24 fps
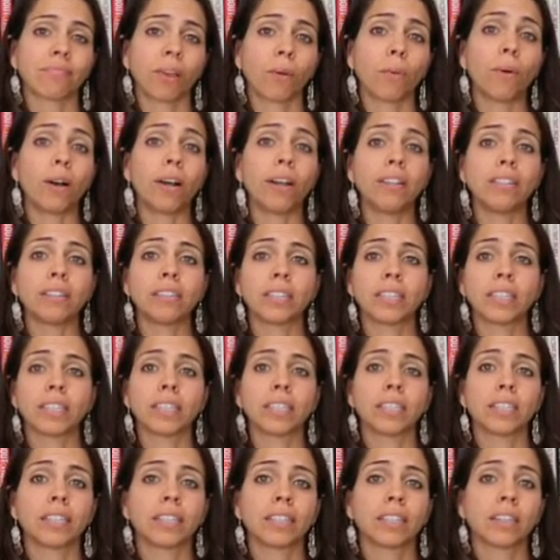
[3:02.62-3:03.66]
Well,
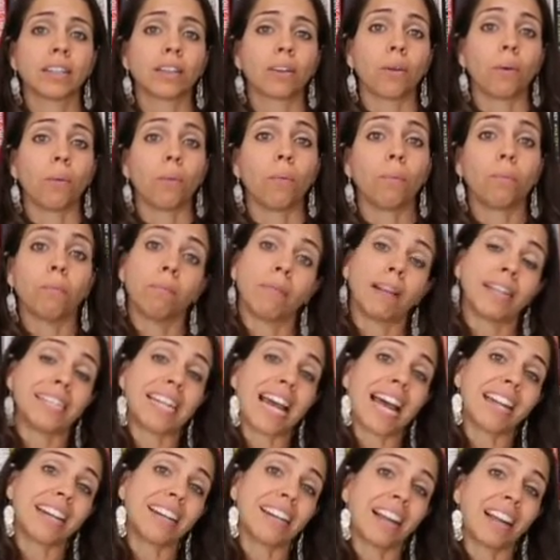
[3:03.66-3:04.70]
my
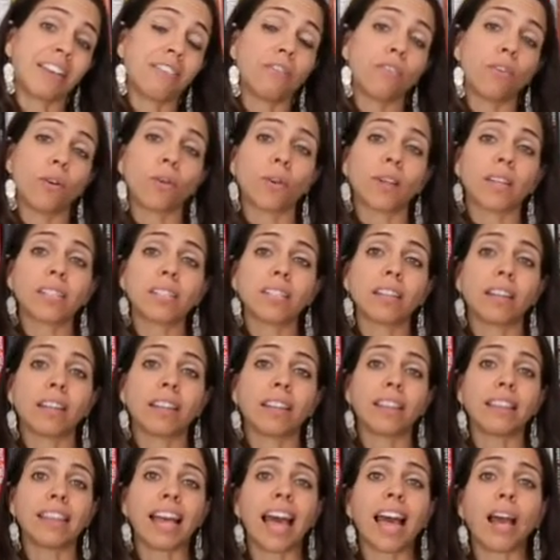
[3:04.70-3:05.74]
dad and I focused
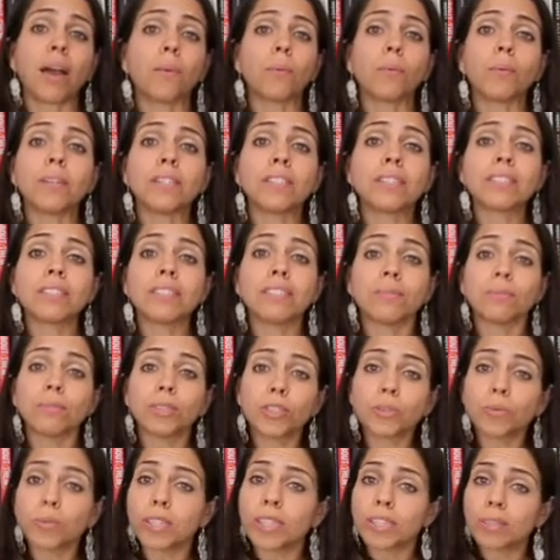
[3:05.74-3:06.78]
on
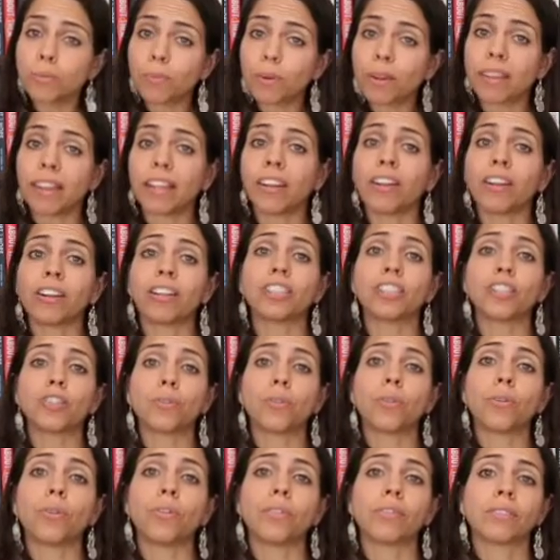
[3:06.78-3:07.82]
which was within our
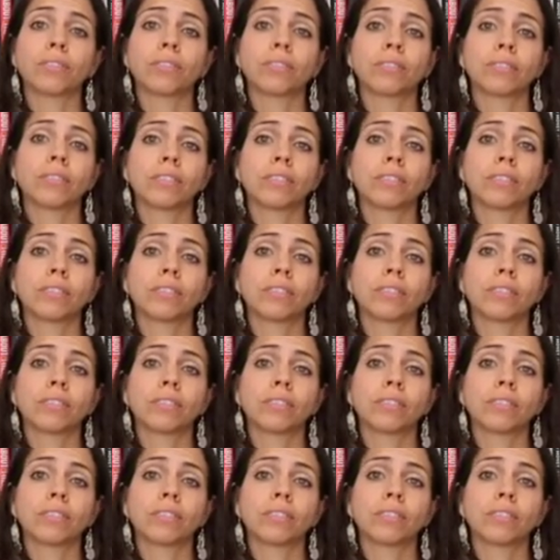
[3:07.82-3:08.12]
control.